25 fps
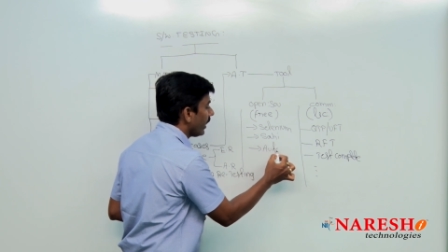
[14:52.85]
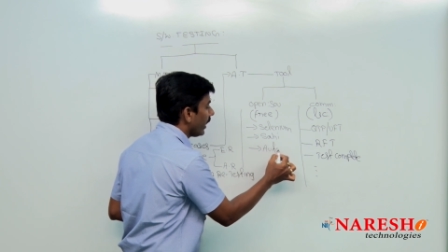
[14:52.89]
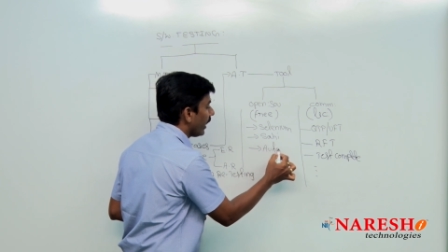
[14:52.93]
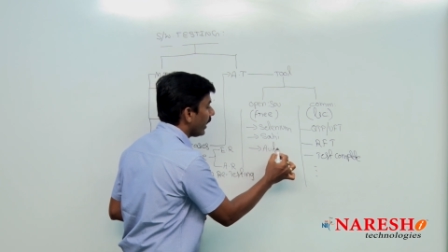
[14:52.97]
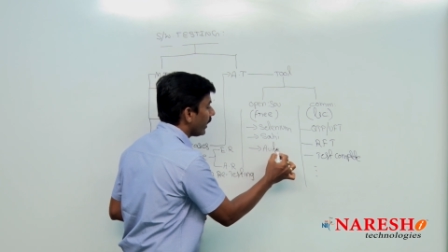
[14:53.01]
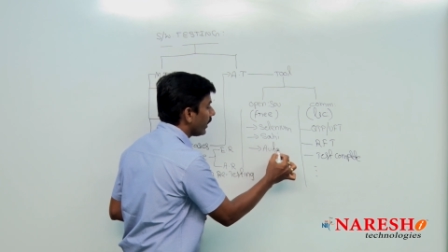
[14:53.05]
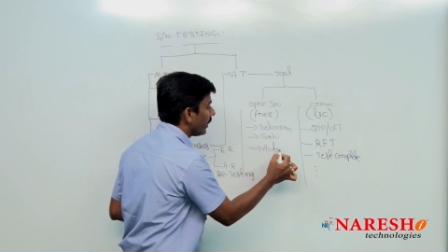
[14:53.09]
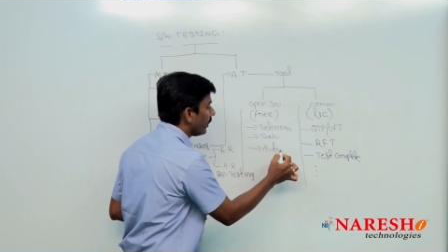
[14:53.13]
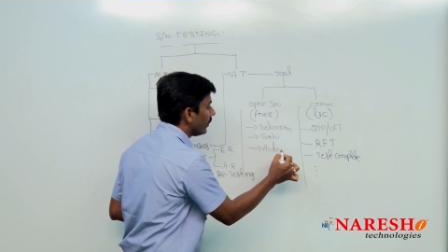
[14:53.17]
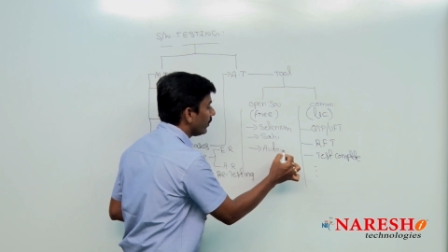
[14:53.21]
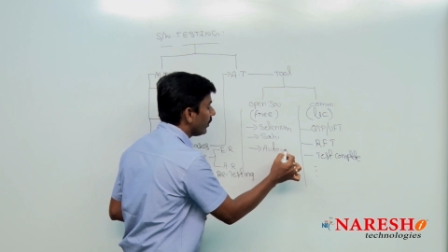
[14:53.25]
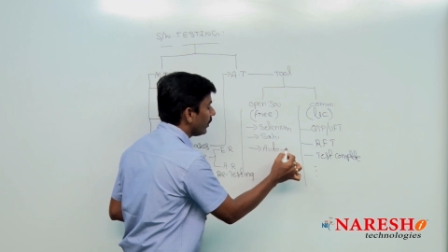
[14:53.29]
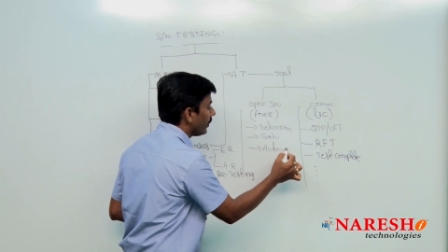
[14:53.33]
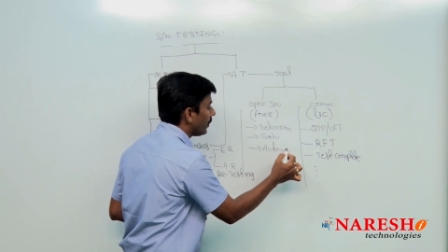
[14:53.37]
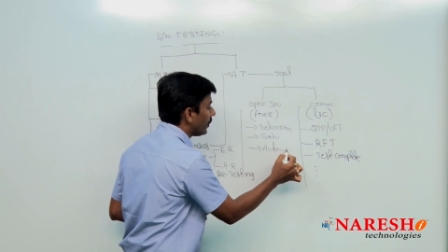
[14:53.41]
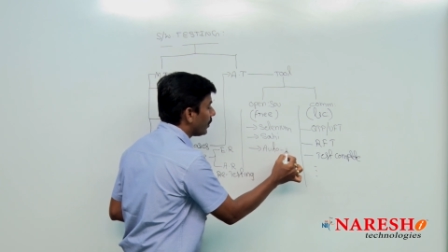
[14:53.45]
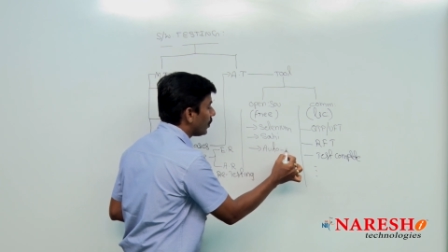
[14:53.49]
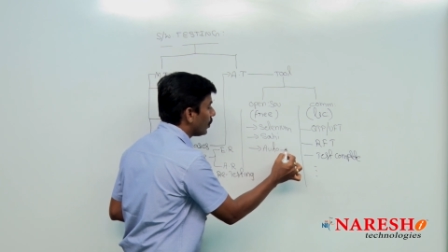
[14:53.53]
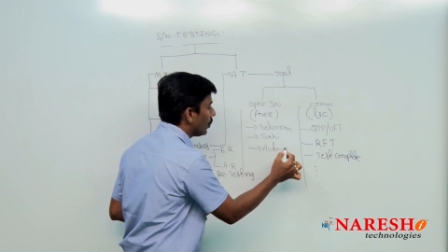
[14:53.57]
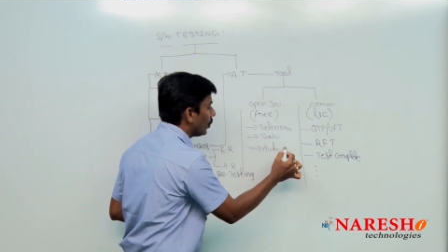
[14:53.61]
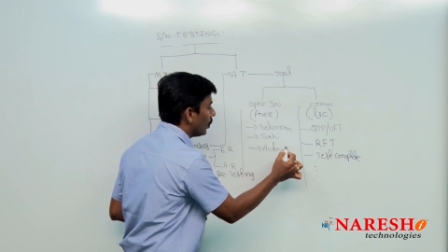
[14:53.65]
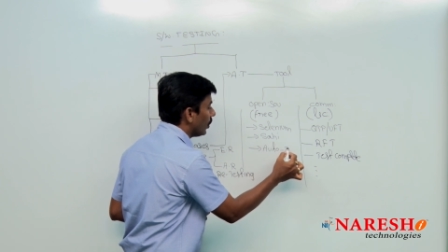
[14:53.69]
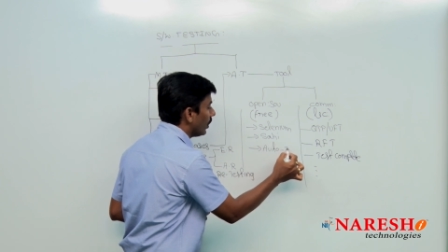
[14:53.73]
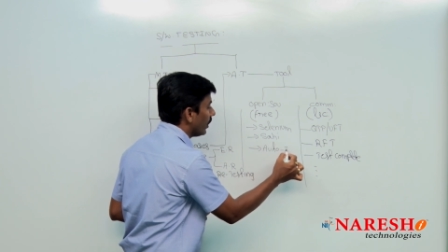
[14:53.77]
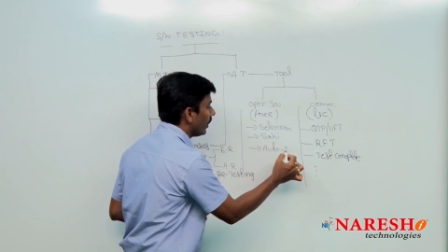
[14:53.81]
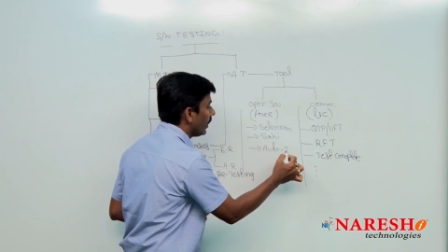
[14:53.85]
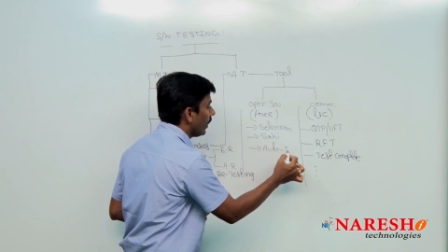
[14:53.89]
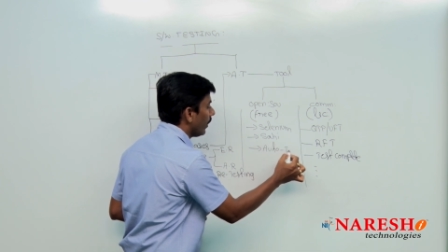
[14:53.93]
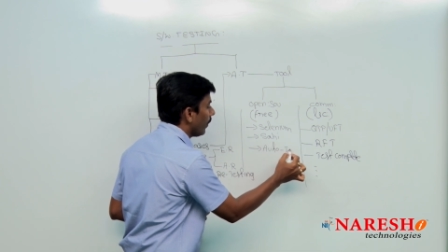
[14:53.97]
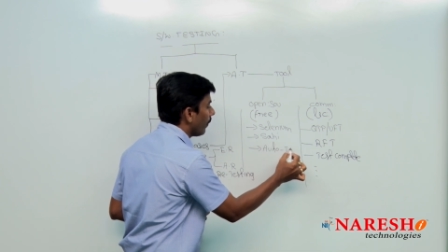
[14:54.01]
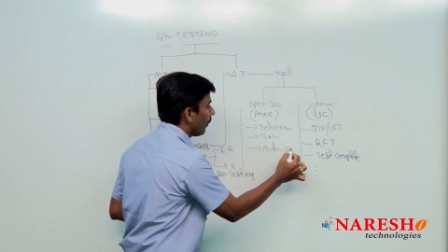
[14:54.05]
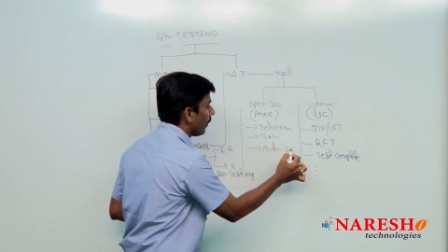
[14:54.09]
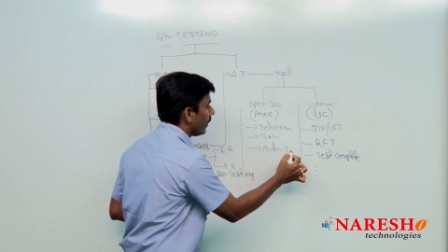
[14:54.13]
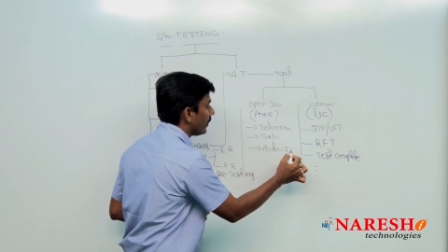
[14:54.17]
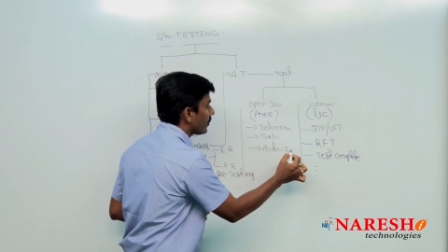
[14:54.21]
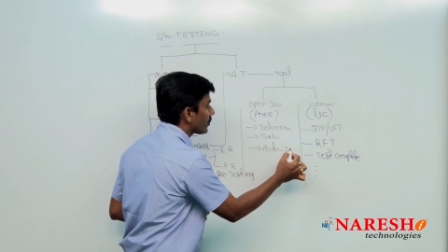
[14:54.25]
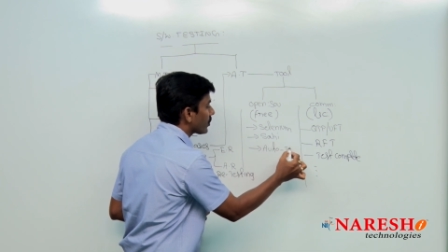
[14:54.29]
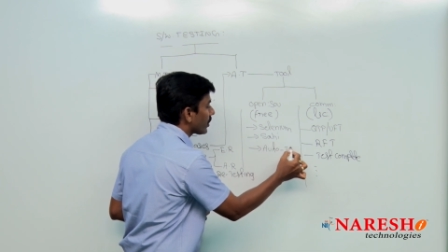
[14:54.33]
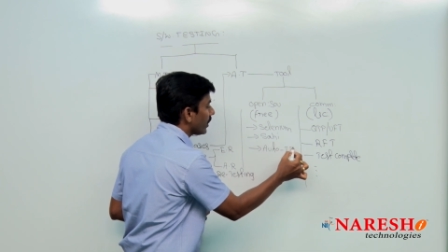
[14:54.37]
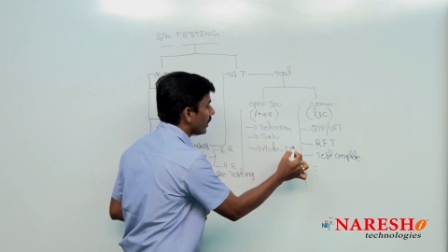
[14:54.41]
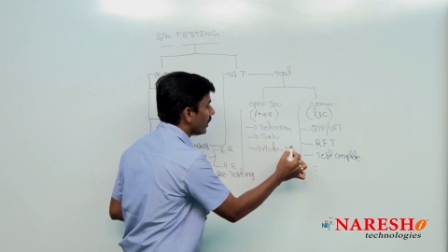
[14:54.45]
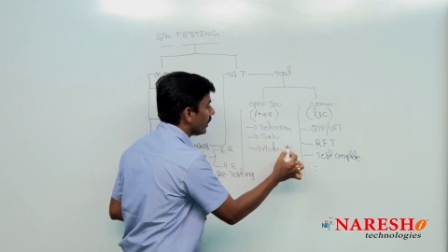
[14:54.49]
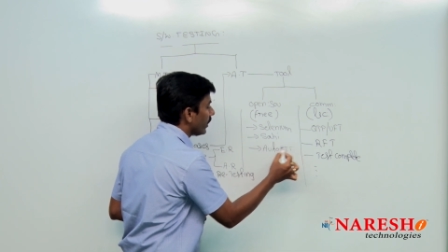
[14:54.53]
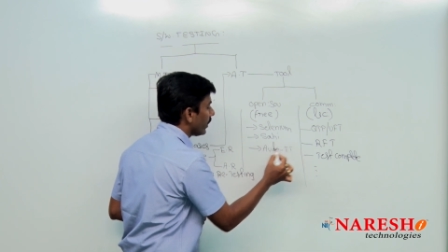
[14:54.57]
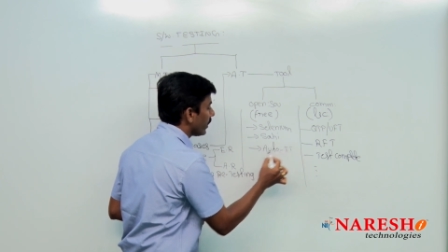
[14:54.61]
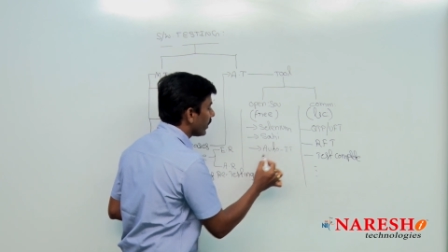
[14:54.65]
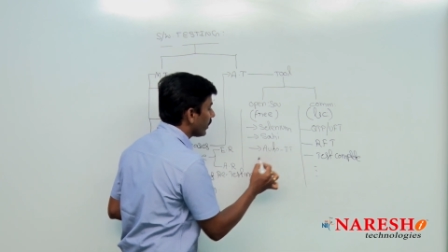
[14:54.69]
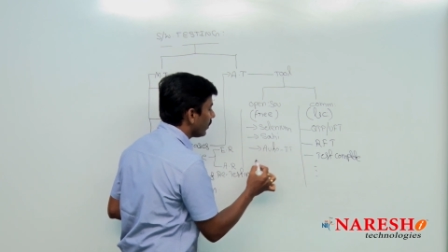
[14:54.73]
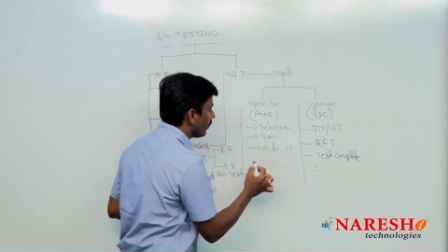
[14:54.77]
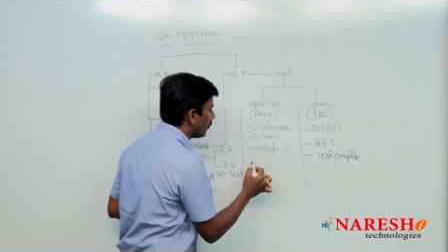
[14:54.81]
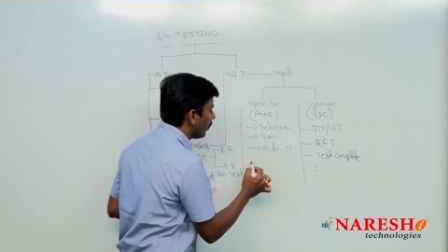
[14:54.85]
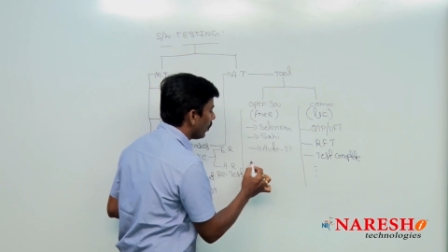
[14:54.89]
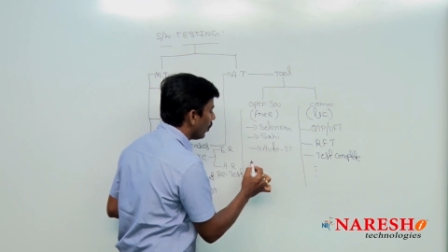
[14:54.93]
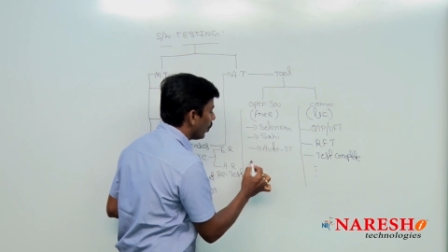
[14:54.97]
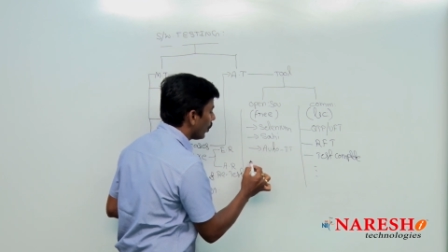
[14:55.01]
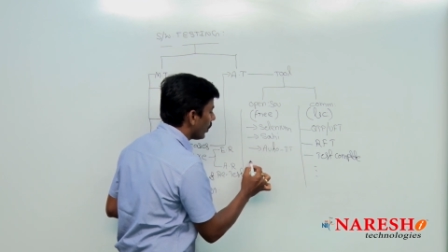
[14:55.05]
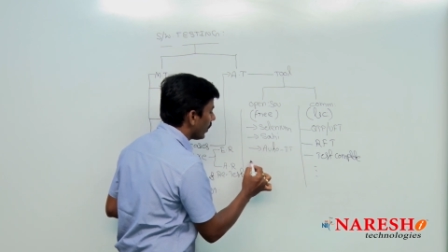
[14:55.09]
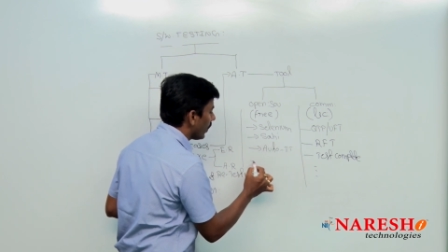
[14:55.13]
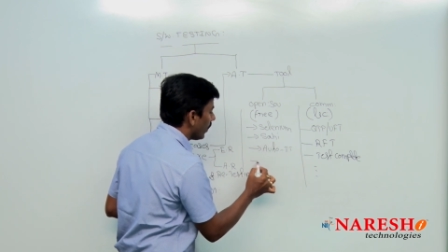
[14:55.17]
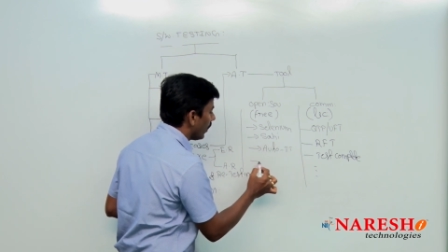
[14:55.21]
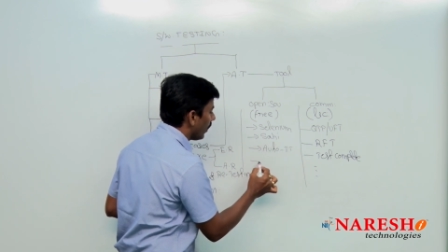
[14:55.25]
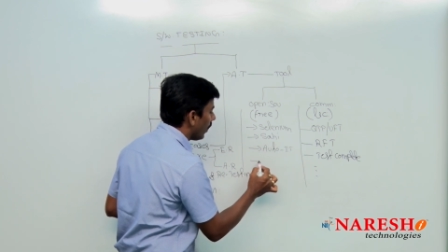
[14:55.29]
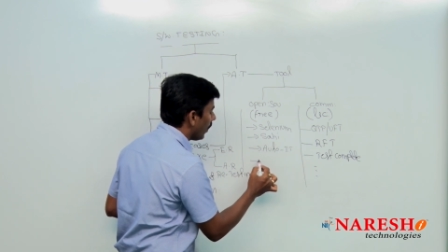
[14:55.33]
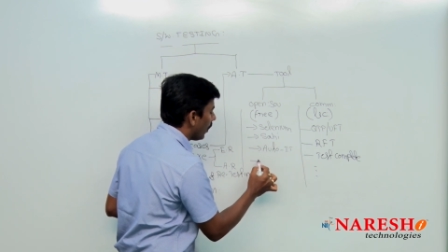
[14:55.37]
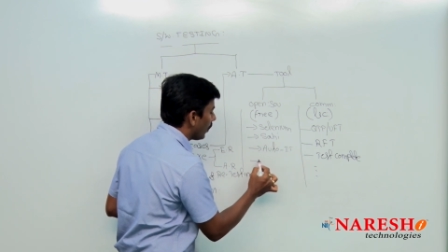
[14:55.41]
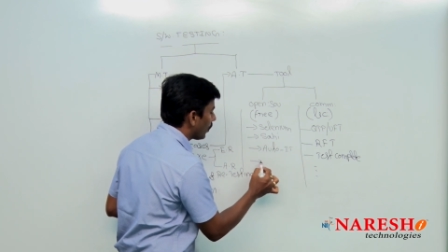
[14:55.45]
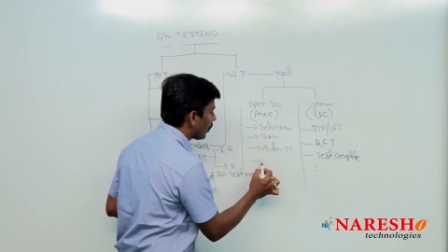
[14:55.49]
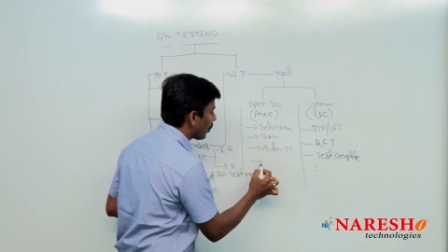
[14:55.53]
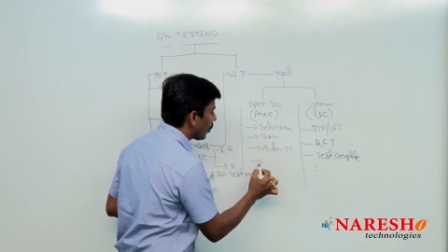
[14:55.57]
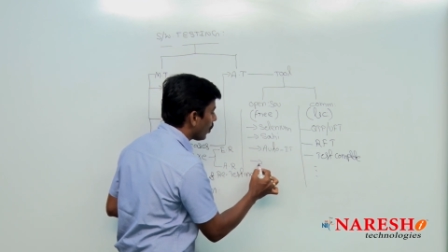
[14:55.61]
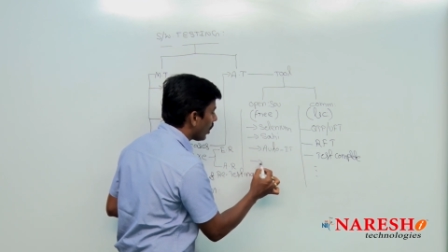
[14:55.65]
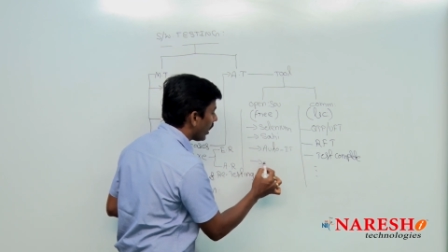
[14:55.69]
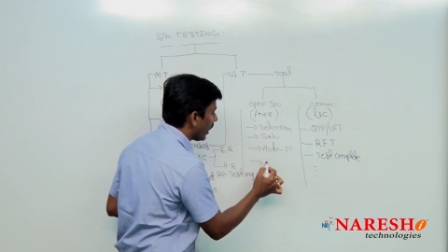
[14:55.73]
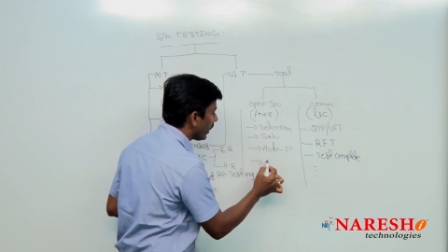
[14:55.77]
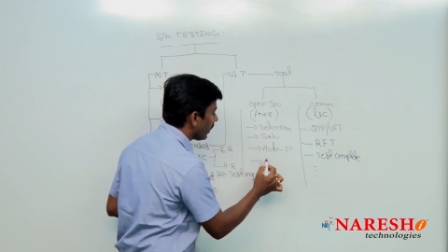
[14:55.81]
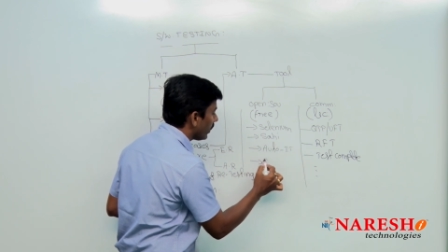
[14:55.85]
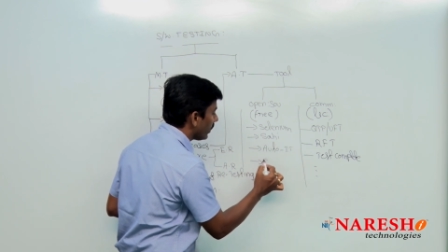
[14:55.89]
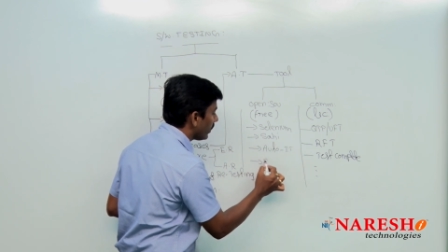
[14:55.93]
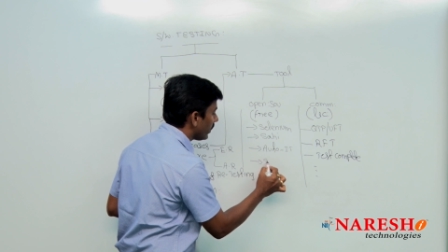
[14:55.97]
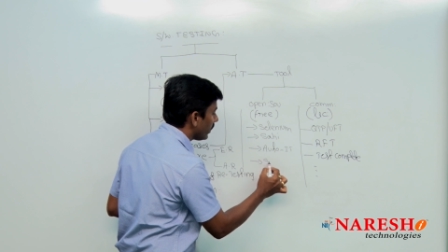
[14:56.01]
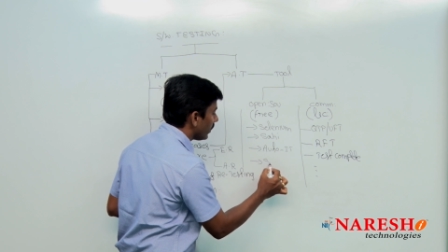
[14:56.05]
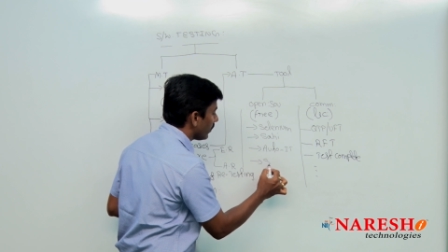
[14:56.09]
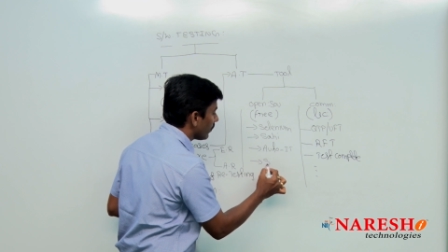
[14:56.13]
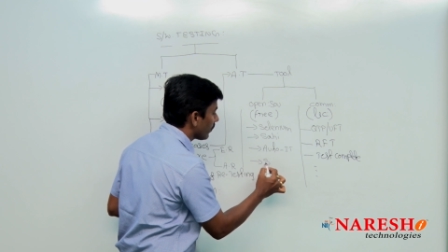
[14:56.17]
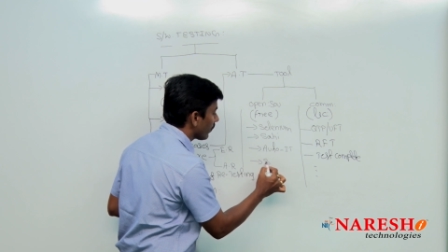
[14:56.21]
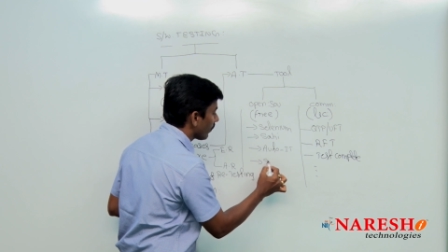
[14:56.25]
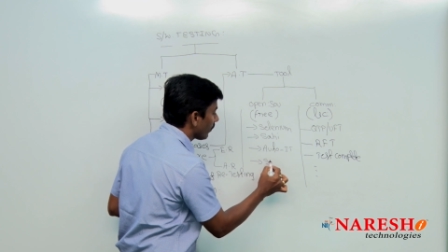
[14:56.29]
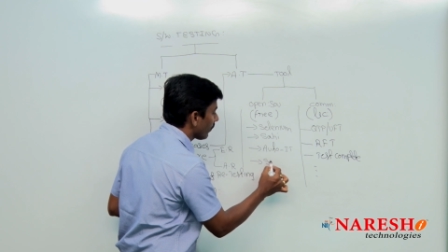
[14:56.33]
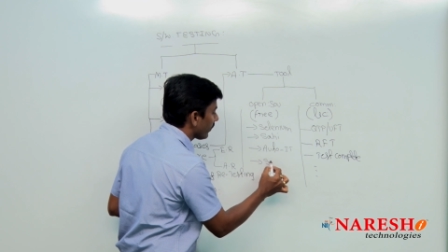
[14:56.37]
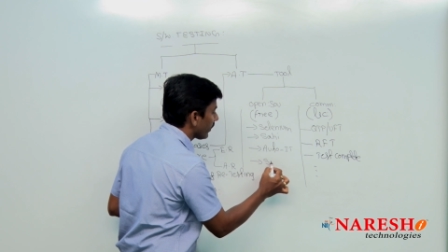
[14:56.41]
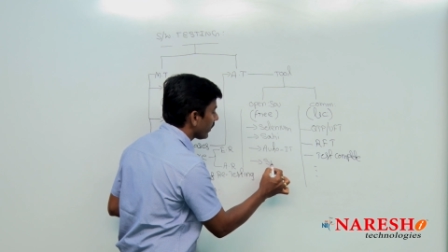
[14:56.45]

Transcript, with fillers: another tool mentioning about AutoIt